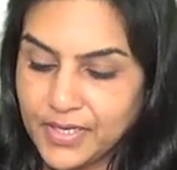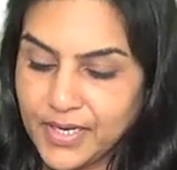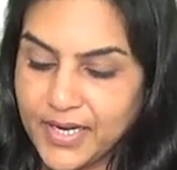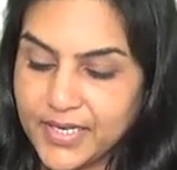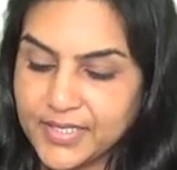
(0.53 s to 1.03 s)

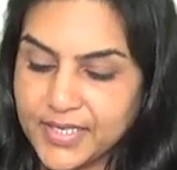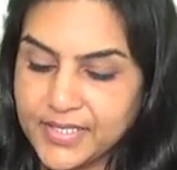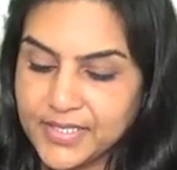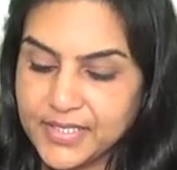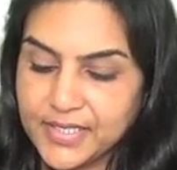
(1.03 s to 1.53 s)
Let us
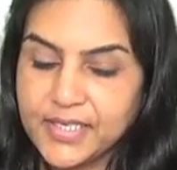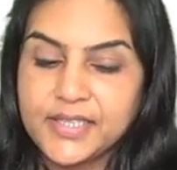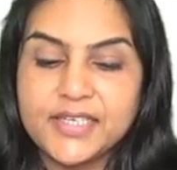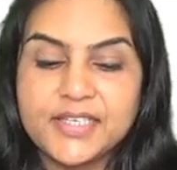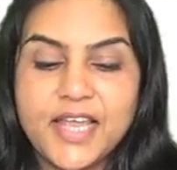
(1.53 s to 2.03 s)
consider
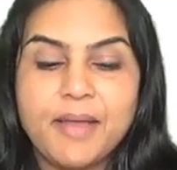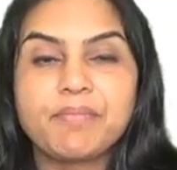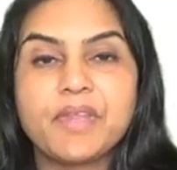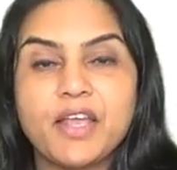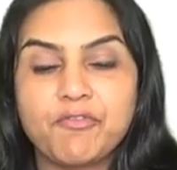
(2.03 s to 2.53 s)
the
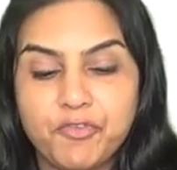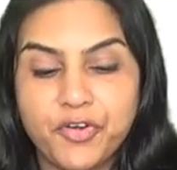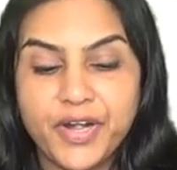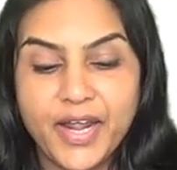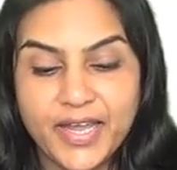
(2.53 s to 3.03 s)
same thing for
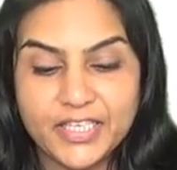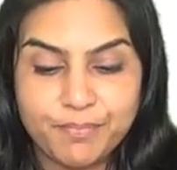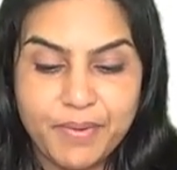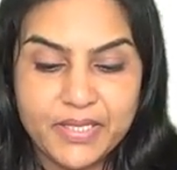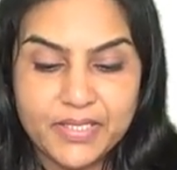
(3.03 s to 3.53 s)
an
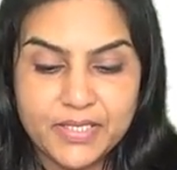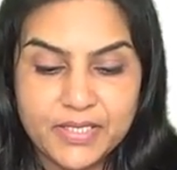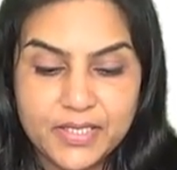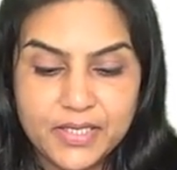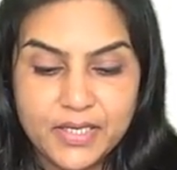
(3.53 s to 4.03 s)

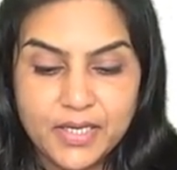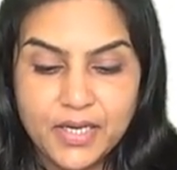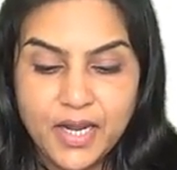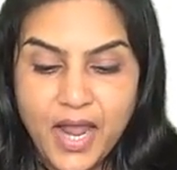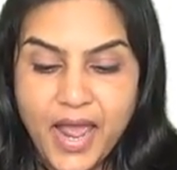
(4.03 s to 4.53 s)
expense.
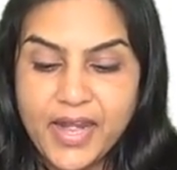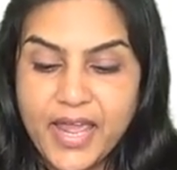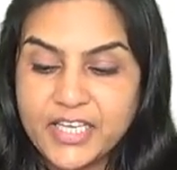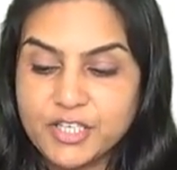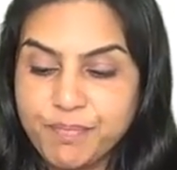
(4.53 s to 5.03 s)
An
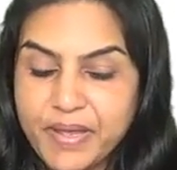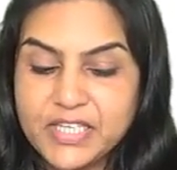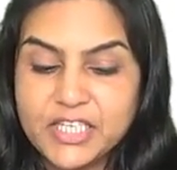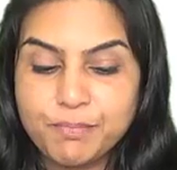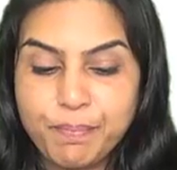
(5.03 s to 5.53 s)

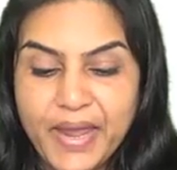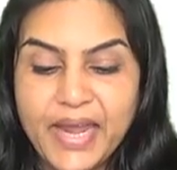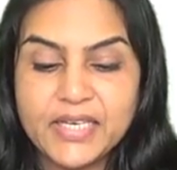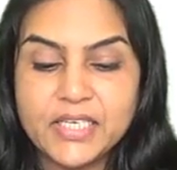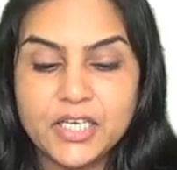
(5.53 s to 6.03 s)
expense
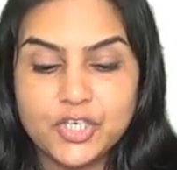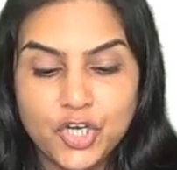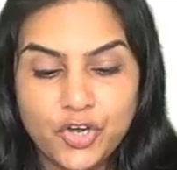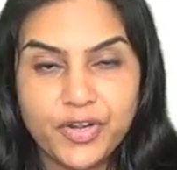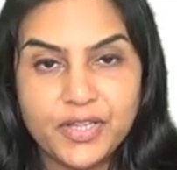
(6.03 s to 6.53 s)
paid
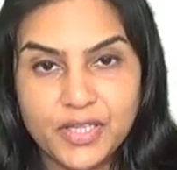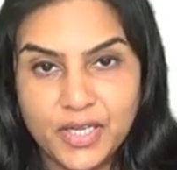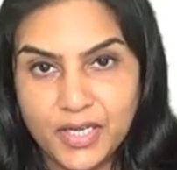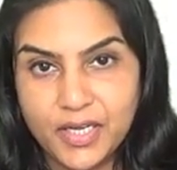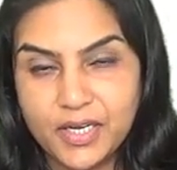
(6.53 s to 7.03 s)
during the
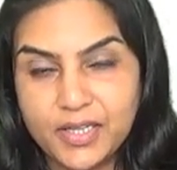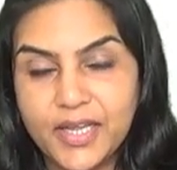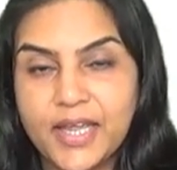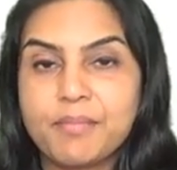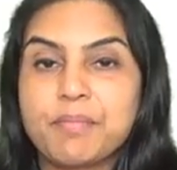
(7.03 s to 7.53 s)
year.
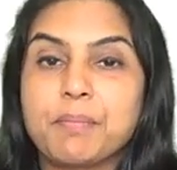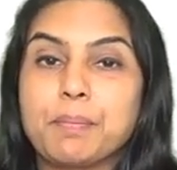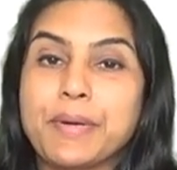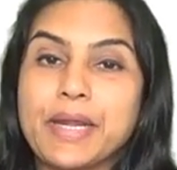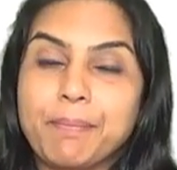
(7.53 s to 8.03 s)
They can be
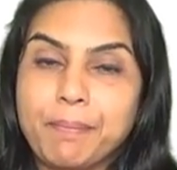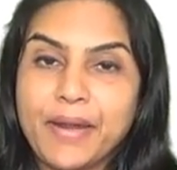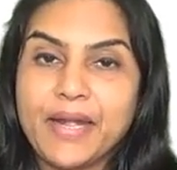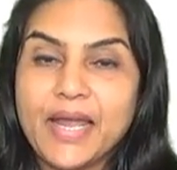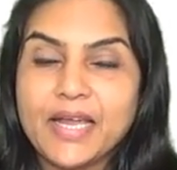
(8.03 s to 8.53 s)

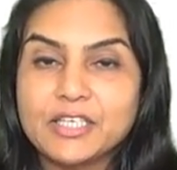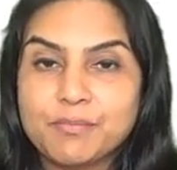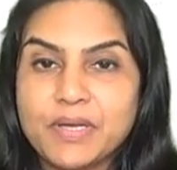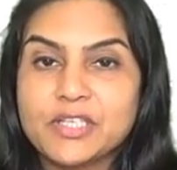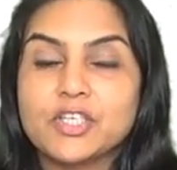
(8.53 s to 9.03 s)
prepaid
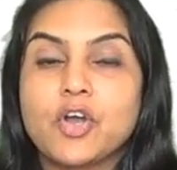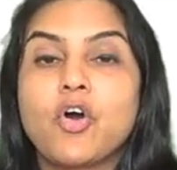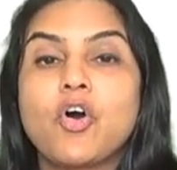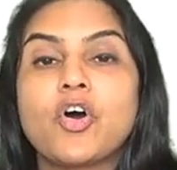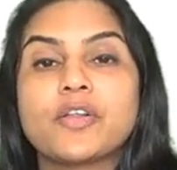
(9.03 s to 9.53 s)
expense
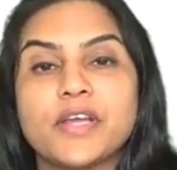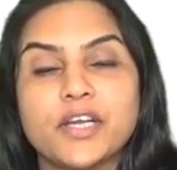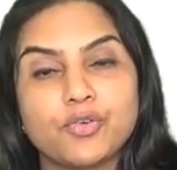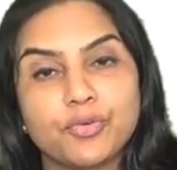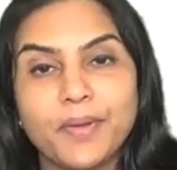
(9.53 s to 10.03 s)
or there
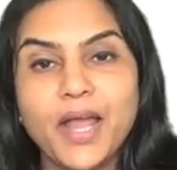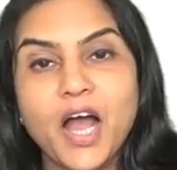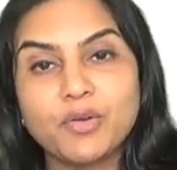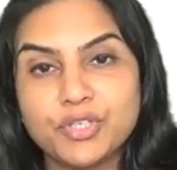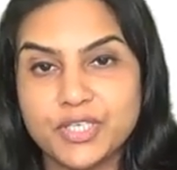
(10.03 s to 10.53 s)
could be
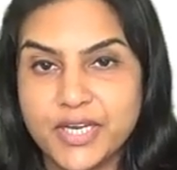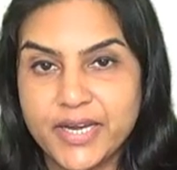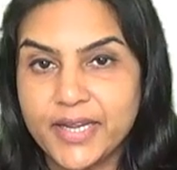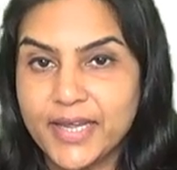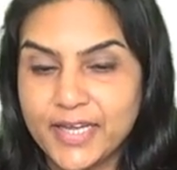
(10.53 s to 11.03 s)

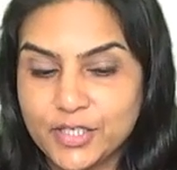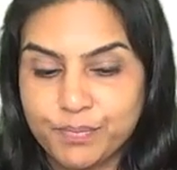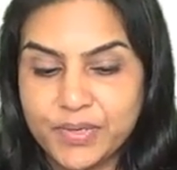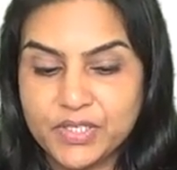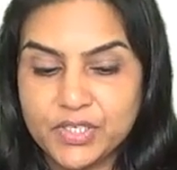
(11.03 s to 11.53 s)
outstanding
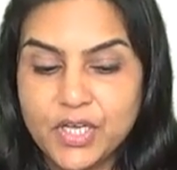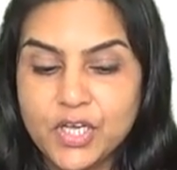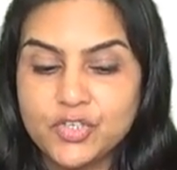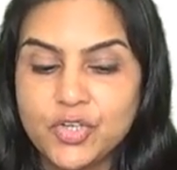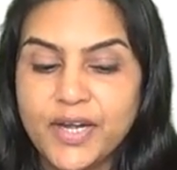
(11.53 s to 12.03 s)
expense.
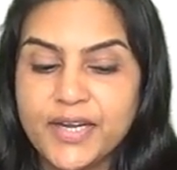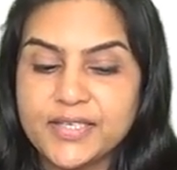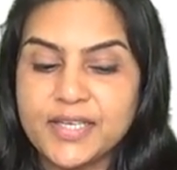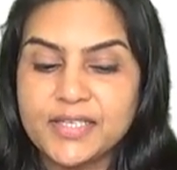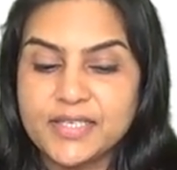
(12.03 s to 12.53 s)
So let
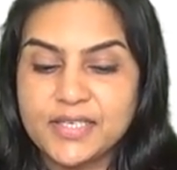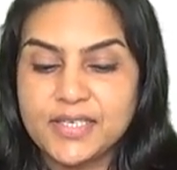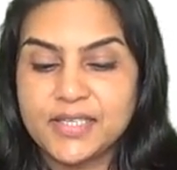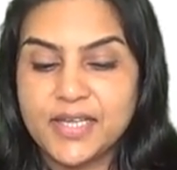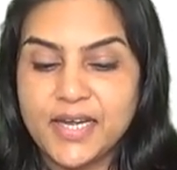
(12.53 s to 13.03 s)
us
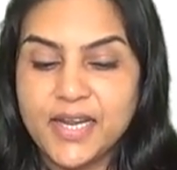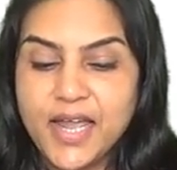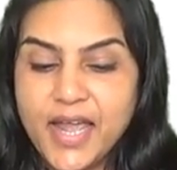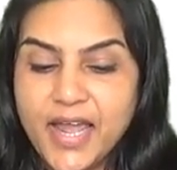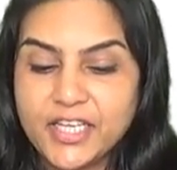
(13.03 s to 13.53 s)
consider that
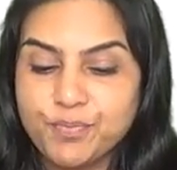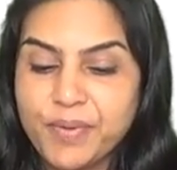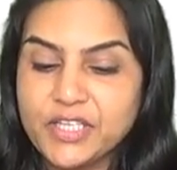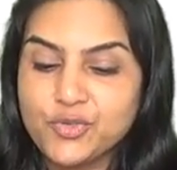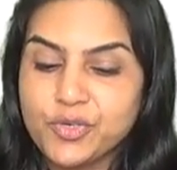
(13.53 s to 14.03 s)

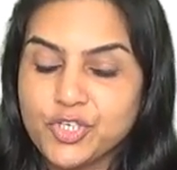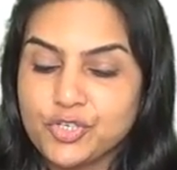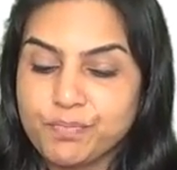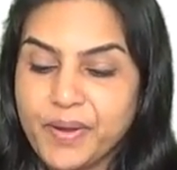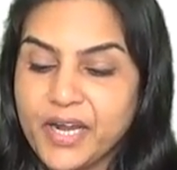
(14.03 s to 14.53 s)
expense which
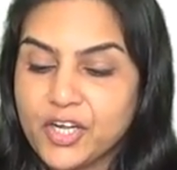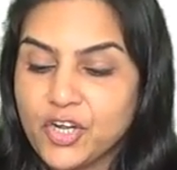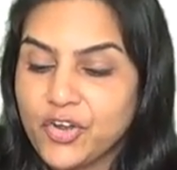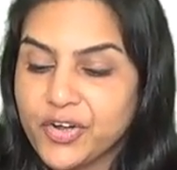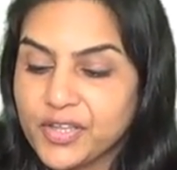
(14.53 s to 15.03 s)
is paid
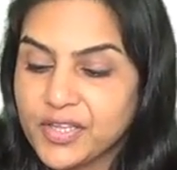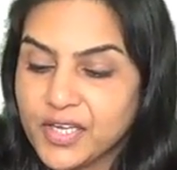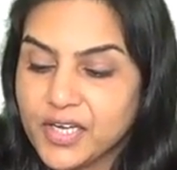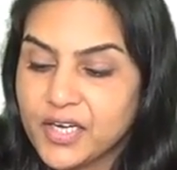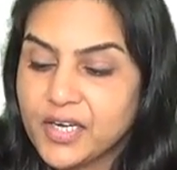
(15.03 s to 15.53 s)
during the
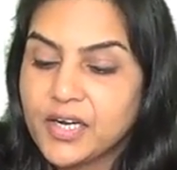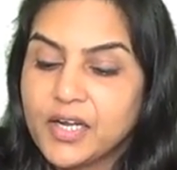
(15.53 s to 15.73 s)
year,